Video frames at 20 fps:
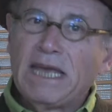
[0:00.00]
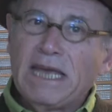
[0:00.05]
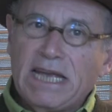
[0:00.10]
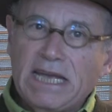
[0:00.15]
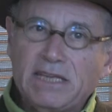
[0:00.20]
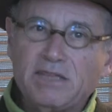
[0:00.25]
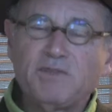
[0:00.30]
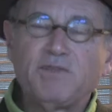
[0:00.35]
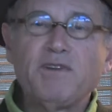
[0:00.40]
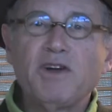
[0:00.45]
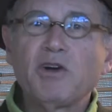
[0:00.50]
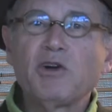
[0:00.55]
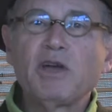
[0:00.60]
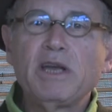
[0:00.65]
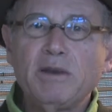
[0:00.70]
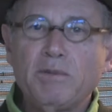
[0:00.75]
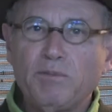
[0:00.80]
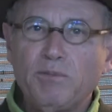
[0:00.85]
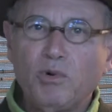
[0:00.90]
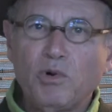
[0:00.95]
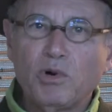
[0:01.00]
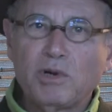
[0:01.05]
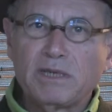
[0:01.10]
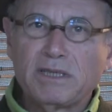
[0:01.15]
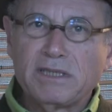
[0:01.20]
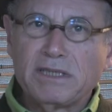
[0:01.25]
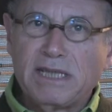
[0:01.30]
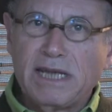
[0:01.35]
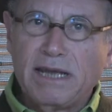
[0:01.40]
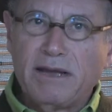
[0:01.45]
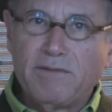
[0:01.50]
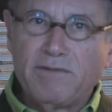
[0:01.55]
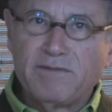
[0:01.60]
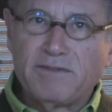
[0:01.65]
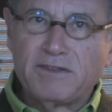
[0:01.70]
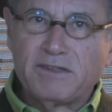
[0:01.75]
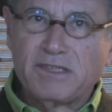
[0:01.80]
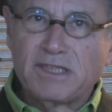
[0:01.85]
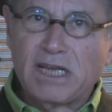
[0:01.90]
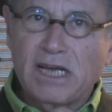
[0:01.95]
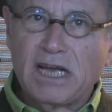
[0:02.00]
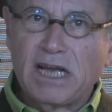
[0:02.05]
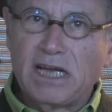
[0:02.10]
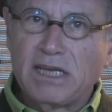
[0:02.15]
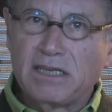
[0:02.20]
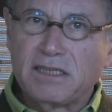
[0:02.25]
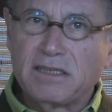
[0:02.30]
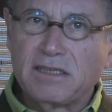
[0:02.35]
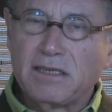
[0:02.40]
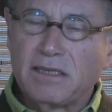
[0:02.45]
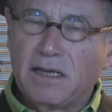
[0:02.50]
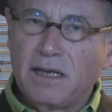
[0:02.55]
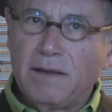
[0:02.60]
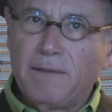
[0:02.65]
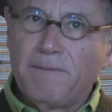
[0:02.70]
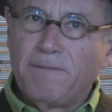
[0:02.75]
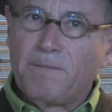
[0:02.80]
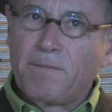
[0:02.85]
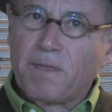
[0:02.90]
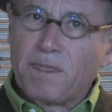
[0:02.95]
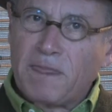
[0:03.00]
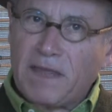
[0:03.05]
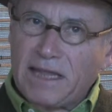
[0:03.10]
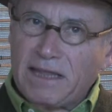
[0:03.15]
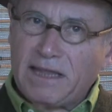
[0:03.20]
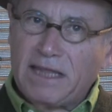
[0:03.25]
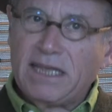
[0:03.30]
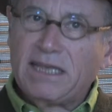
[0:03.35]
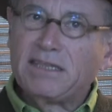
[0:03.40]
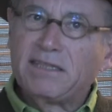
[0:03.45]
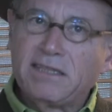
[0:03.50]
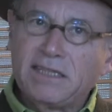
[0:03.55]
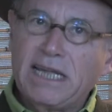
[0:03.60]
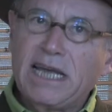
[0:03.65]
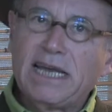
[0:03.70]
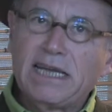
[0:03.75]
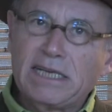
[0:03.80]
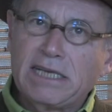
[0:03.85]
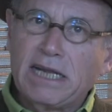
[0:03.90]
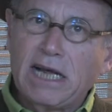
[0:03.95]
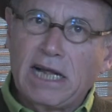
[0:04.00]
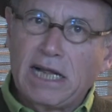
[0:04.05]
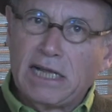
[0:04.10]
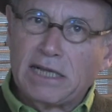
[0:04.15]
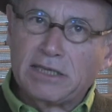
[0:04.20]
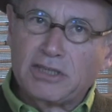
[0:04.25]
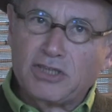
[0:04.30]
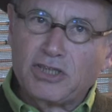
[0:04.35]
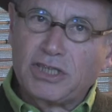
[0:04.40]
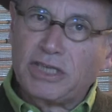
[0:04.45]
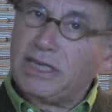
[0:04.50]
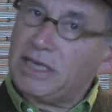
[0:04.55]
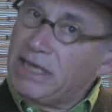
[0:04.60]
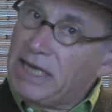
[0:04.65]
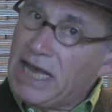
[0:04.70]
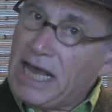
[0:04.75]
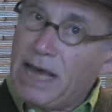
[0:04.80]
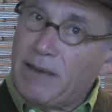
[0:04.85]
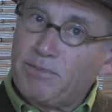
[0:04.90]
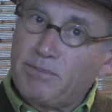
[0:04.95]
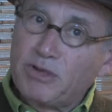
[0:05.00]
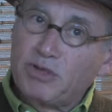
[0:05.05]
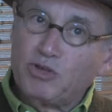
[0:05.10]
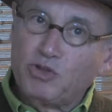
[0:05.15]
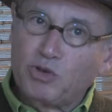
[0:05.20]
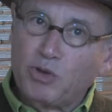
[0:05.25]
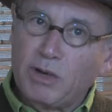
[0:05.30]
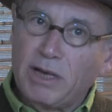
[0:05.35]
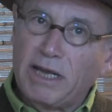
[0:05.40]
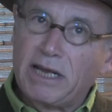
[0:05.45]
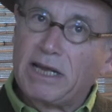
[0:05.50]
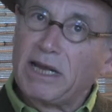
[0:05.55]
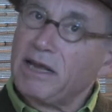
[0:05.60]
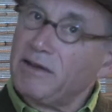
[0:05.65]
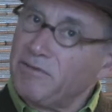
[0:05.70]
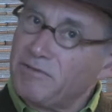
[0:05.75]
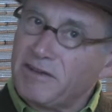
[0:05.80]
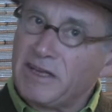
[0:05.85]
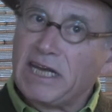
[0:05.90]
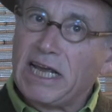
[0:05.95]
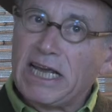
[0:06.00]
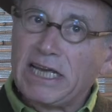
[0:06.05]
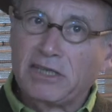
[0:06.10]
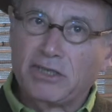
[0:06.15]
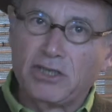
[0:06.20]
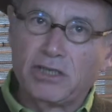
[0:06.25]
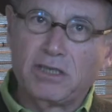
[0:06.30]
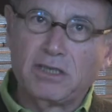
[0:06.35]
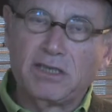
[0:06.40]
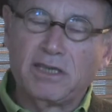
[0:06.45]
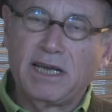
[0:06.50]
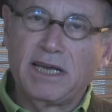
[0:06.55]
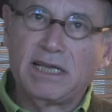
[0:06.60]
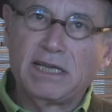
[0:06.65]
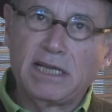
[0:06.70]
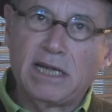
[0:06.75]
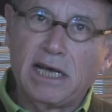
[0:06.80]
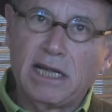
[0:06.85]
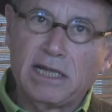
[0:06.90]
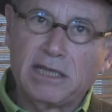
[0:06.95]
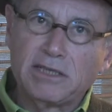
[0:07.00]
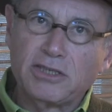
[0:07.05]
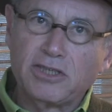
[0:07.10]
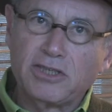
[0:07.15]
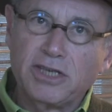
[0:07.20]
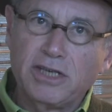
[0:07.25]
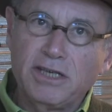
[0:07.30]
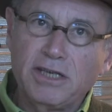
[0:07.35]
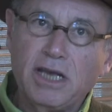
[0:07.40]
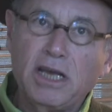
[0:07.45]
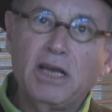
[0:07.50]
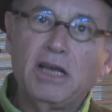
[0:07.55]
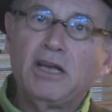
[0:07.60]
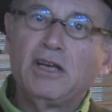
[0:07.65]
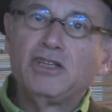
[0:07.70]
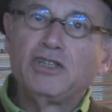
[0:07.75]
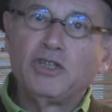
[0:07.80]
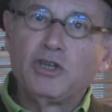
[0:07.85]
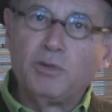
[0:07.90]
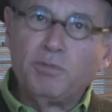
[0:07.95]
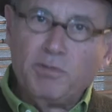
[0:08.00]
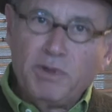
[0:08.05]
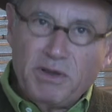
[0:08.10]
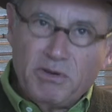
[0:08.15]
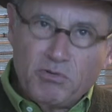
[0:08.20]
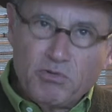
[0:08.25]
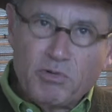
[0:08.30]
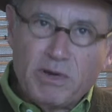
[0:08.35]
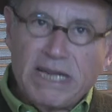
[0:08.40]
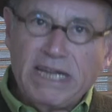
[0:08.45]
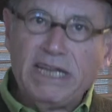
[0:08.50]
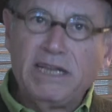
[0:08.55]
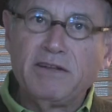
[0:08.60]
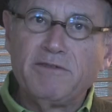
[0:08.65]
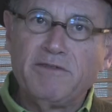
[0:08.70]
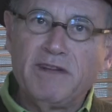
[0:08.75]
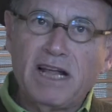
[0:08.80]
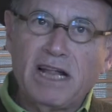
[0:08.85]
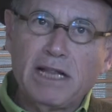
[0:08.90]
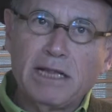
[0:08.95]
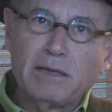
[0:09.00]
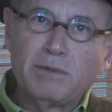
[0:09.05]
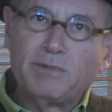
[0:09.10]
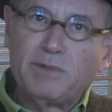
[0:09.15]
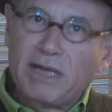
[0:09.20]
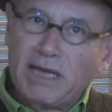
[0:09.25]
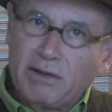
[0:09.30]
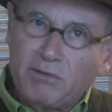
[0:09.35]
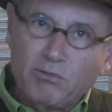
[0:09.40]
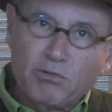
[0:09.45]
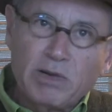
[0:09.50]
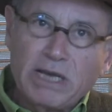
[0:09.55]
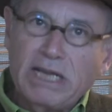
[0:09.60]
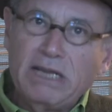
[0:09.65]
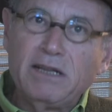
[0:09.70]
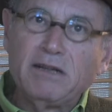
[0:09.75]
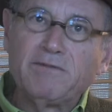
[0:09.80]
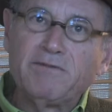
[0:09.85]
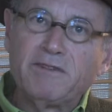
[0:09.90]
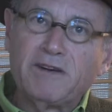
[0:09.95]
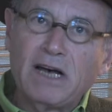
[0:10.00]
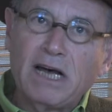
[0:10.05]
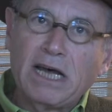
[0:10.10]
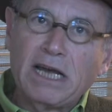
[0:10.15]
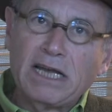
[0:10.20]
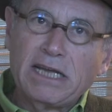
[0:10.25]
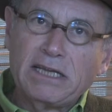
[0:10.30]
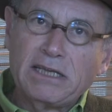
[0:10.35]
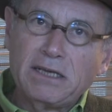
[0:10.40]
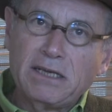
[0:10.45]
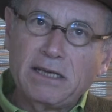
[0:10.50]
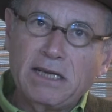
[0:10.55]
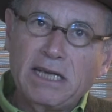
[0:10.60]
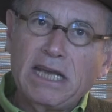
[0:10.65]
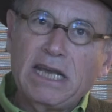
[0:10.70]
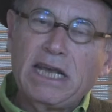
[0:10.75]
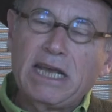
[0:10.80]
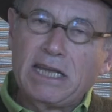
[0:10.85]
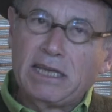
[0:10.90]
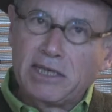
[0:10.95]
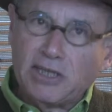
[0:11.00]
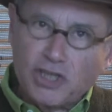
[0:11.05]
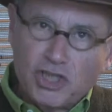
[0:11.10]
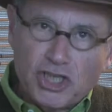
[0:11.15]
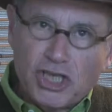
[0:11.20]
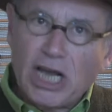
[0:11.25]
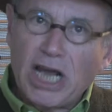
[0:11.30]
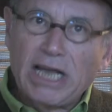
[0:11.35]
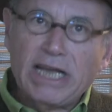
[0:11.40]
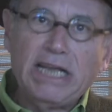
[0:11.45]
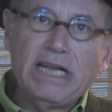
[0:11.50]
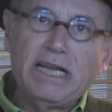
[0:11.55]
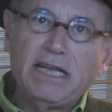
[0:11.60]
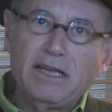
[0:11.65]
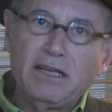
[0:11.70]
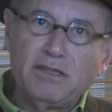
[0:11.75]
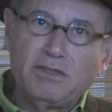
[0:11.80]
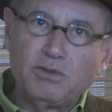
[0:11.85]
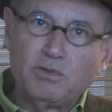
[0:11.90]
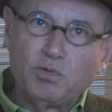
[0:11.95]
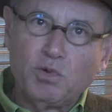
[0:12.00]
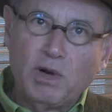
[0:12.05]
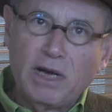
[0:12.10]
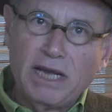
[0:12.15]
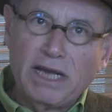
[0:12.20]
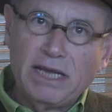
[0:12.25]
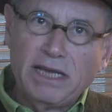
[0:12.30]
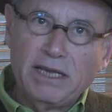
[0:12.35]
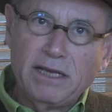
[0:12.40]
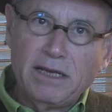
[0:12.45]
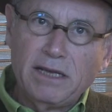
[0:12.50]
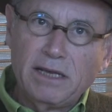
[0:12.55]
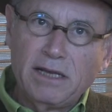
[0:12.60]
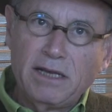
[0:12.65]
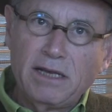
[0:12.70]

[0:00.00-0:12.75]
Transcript: It's very important to emphasize that this technology, cap and trade, a financial technology, should be redeveloped and redefined in a Chinese way,